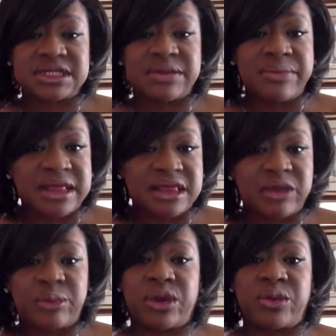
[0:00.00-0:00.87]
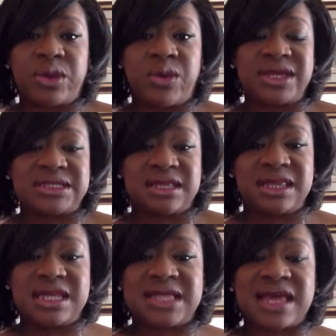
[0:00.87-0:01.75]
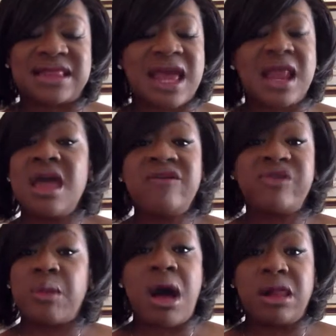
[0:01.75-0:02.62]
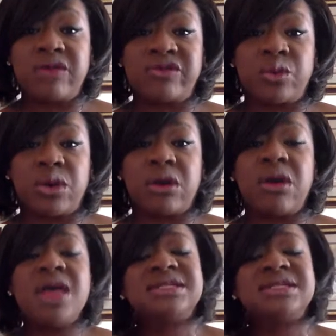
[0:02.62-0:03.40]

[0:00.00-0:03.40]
submit their prayer requests and things like that from all over the world.